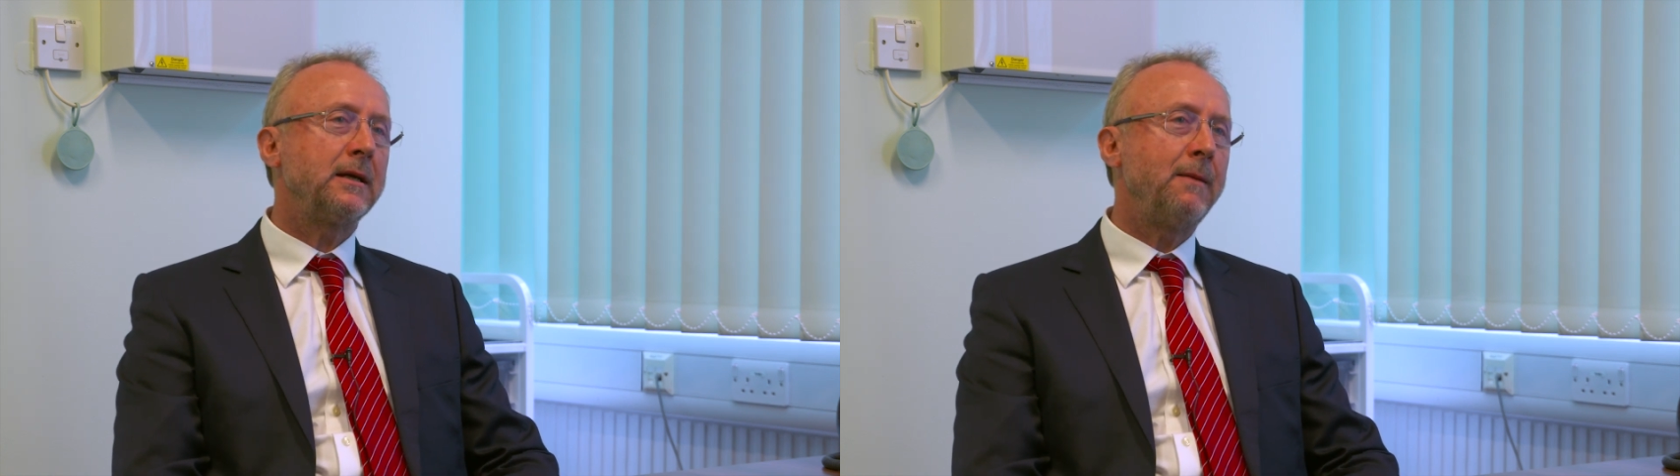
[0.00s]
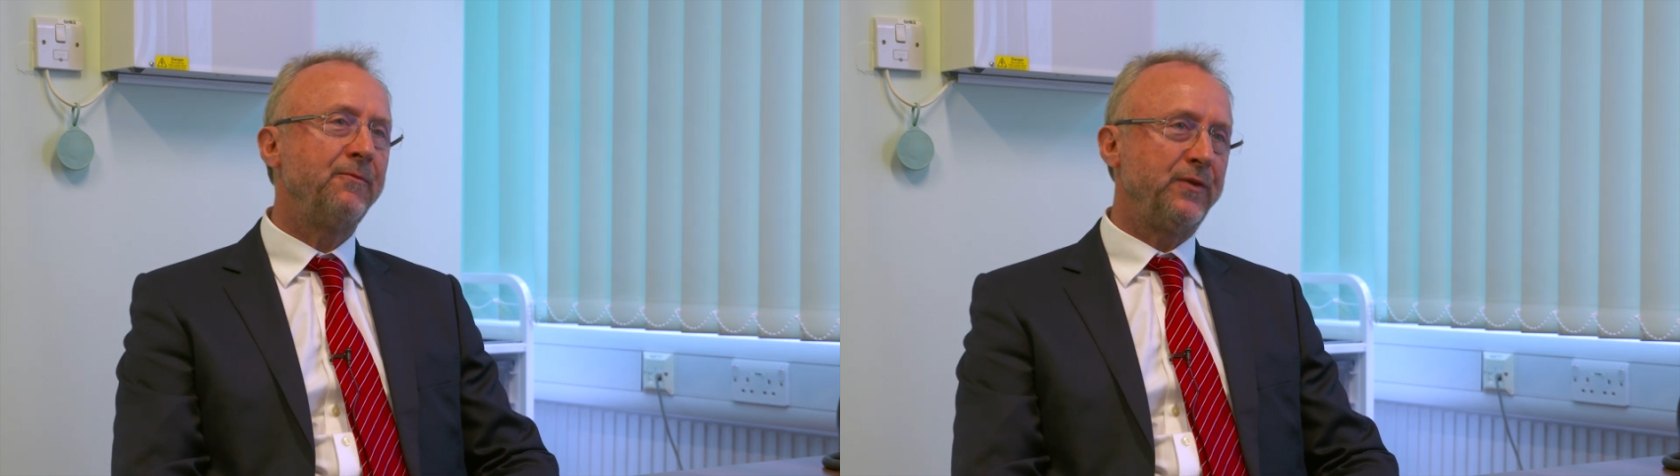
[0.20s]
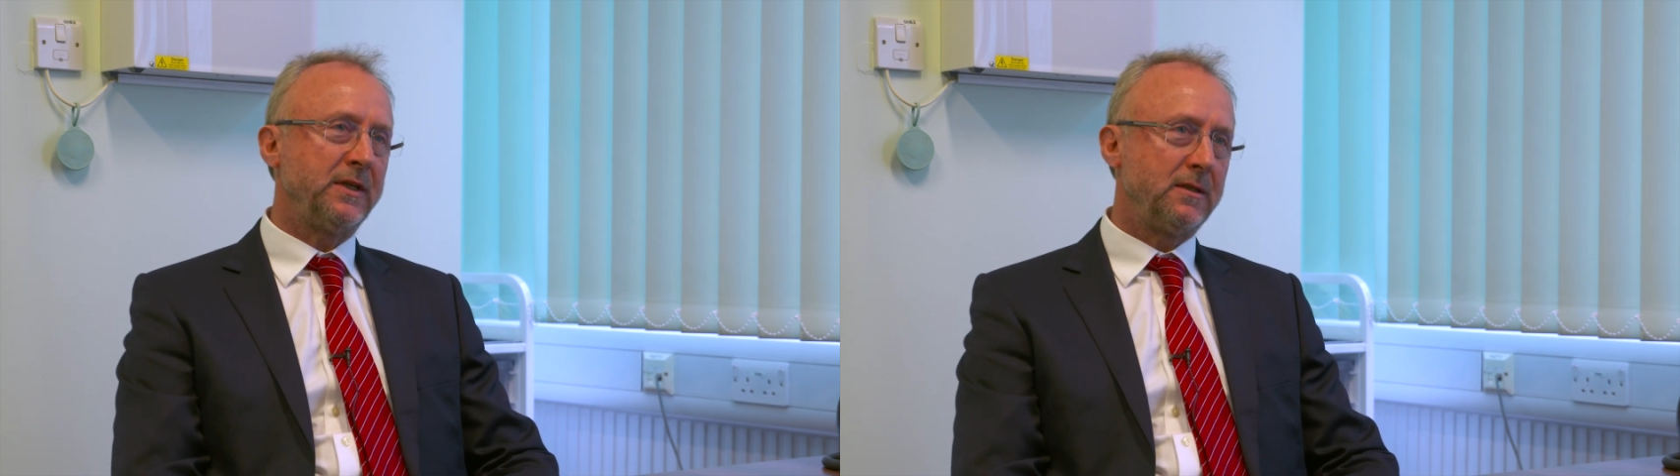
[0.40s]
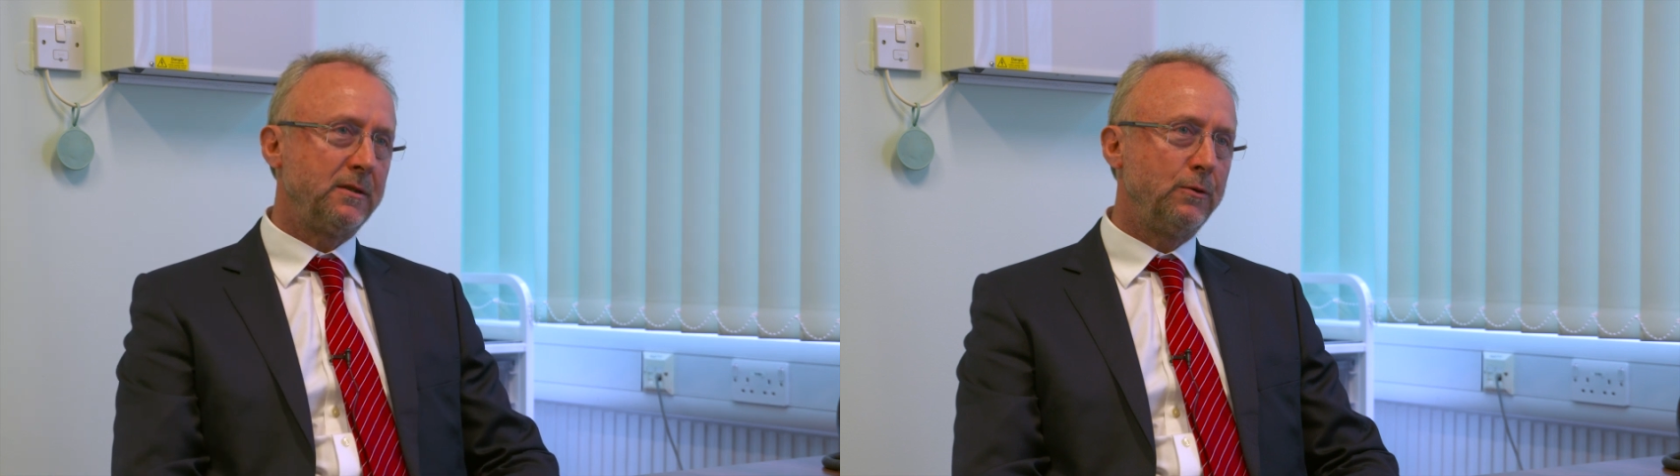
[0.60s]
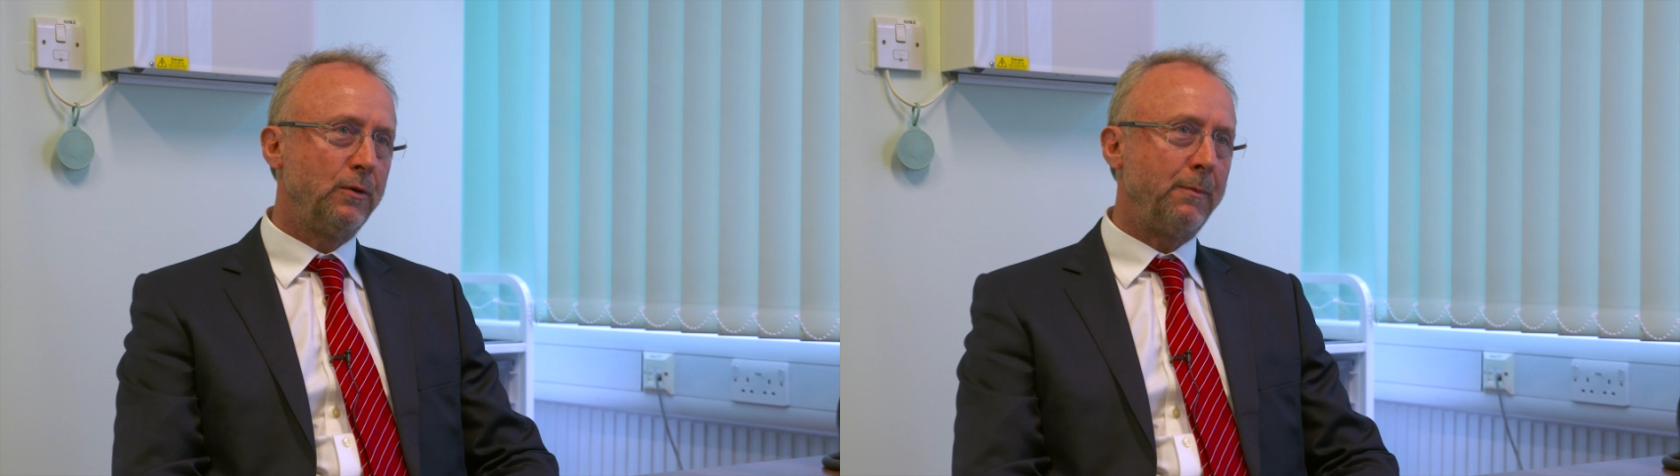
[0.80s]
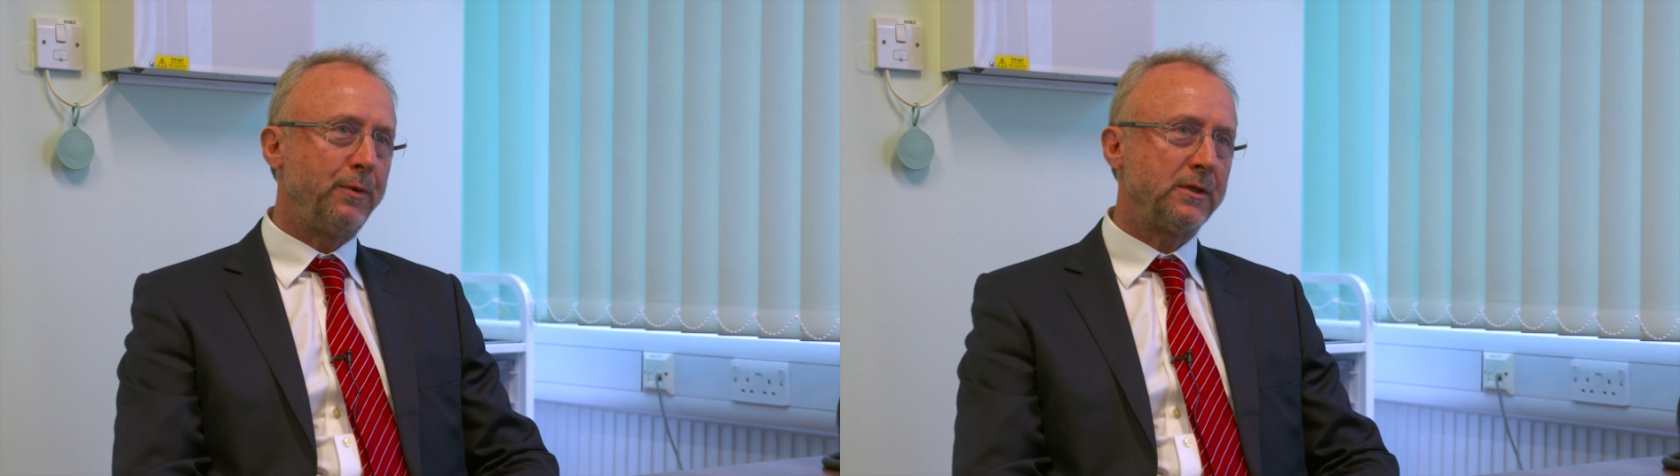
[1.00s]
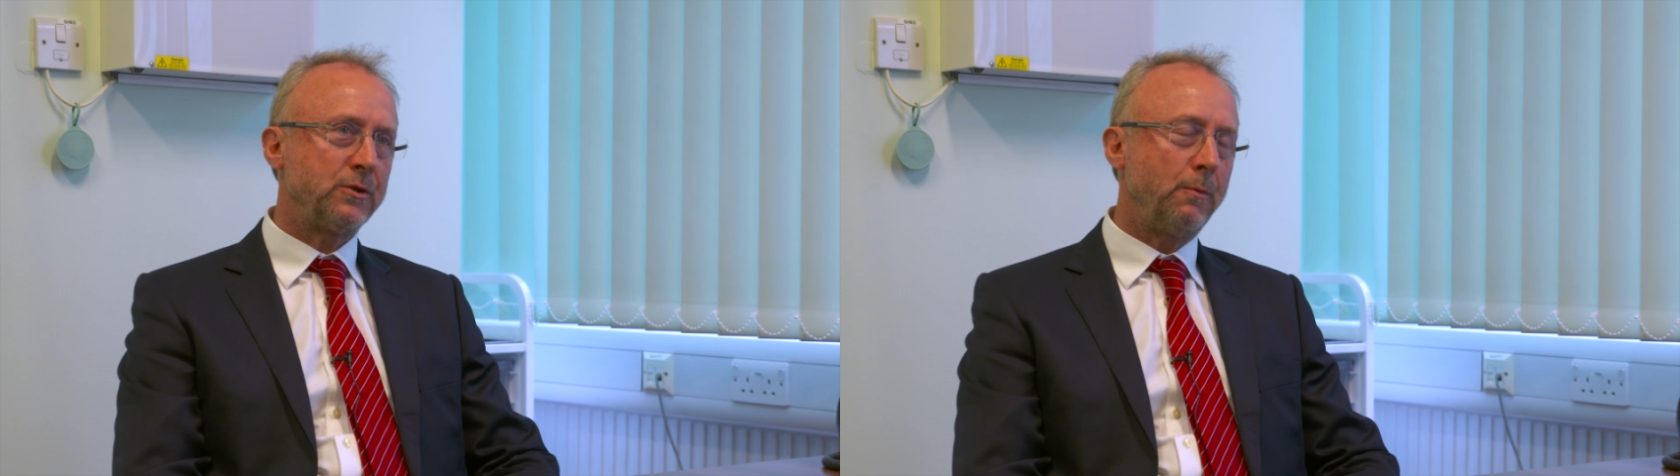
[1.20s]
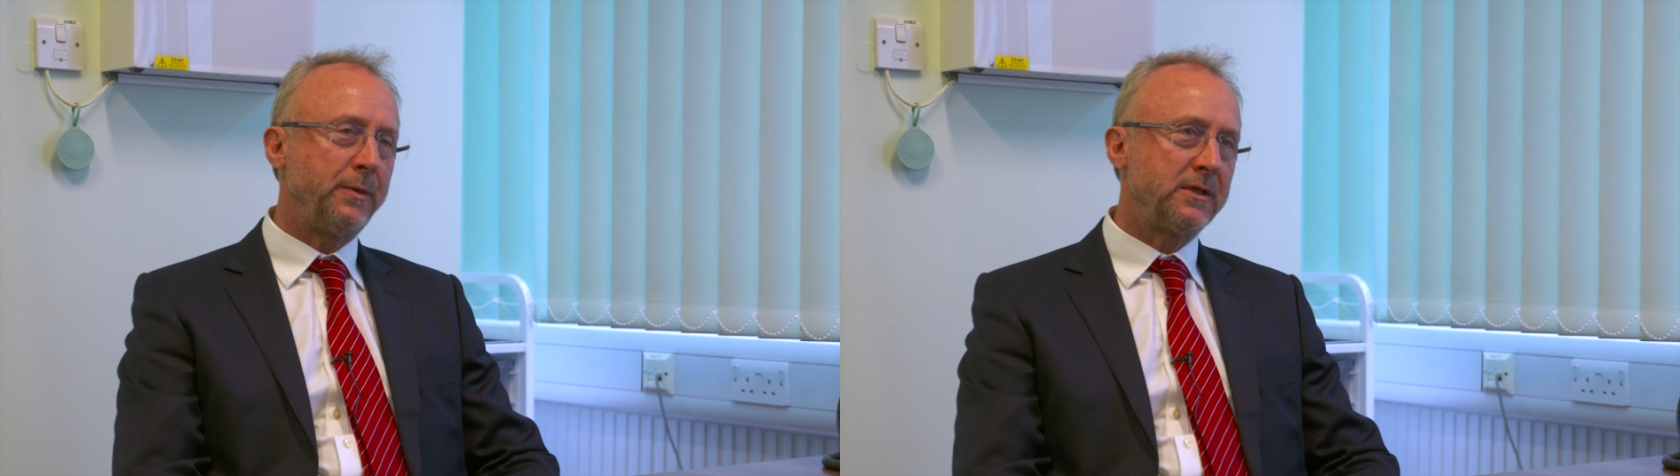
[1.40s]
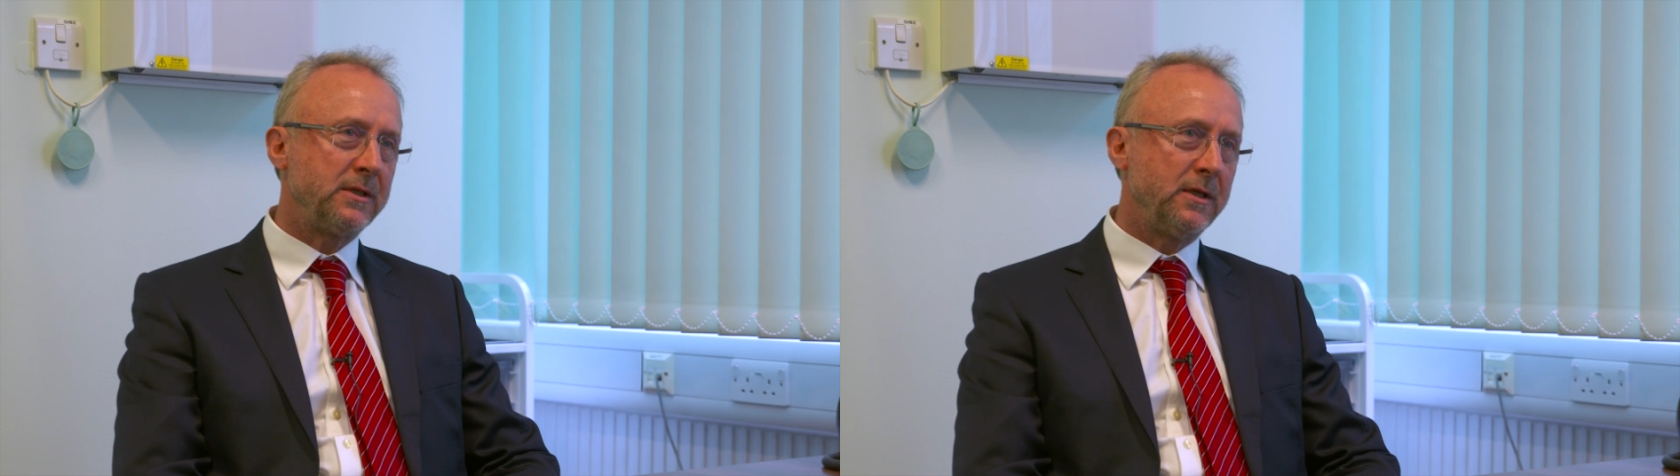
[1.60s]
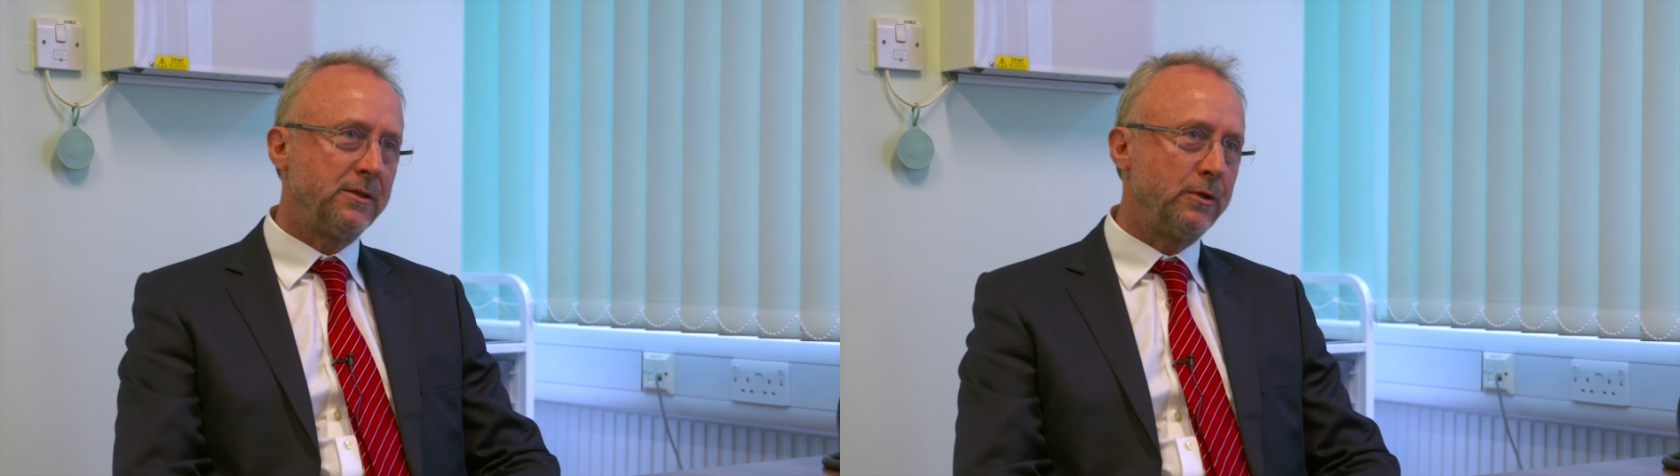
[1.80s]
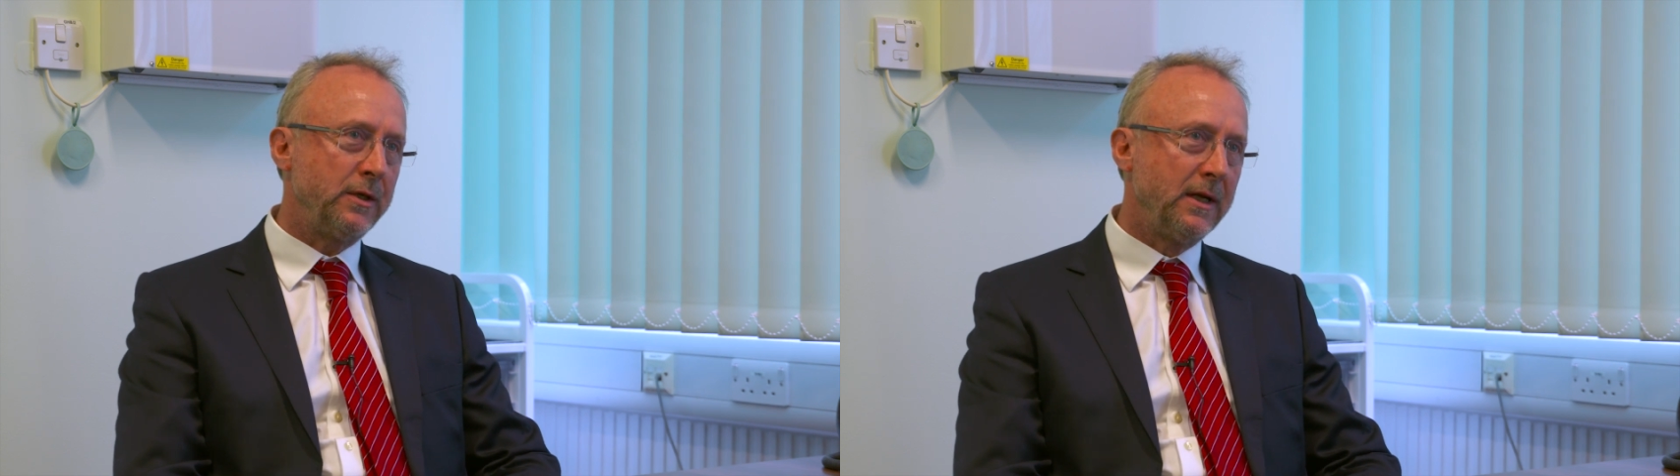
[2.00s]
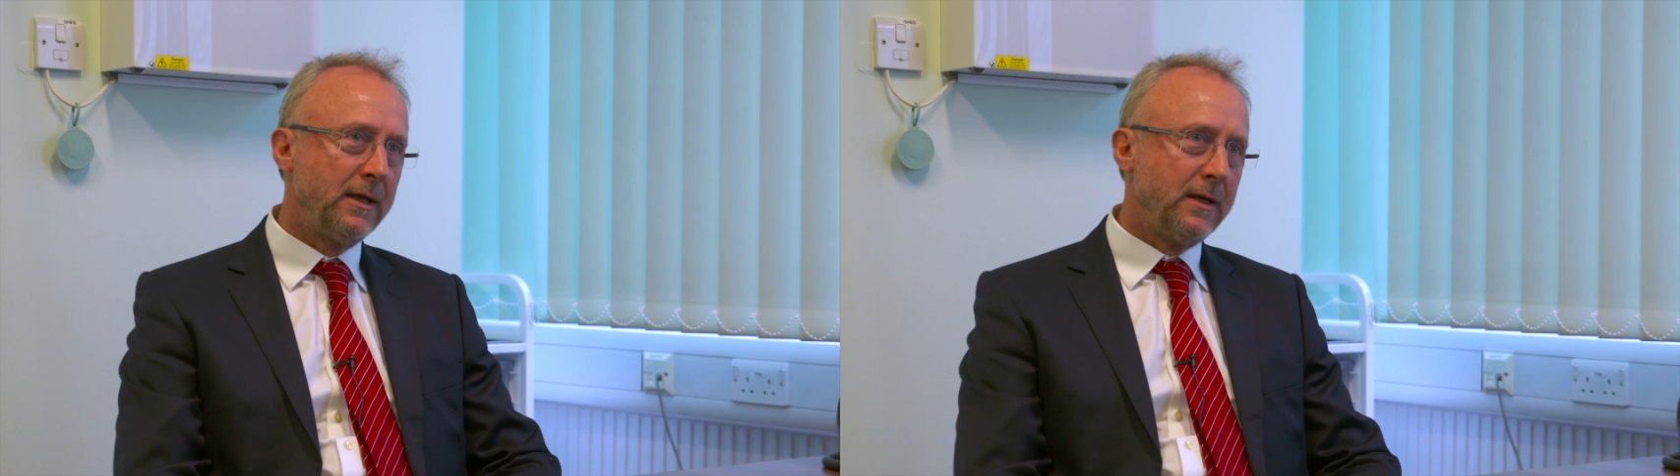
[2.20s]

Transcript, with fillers: comfort to laparoscopic surgery